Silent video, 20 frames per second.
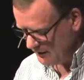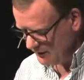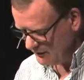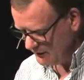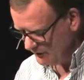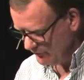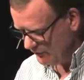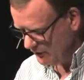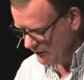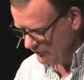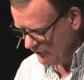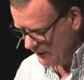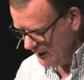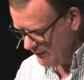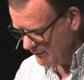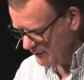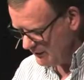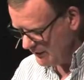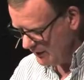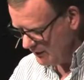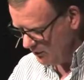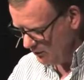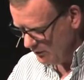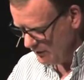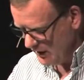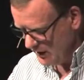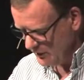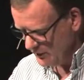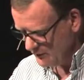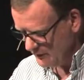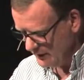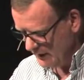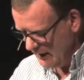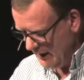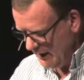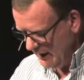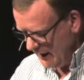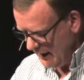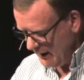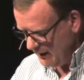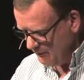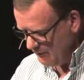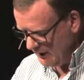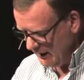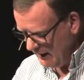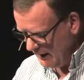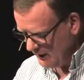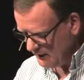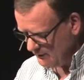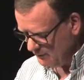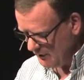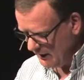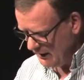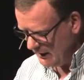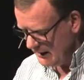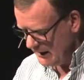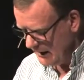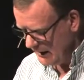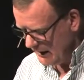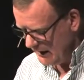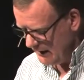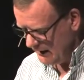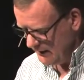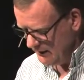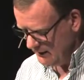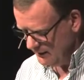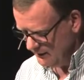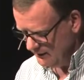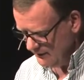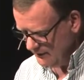a severe famine in that whole country, and he began to be in need.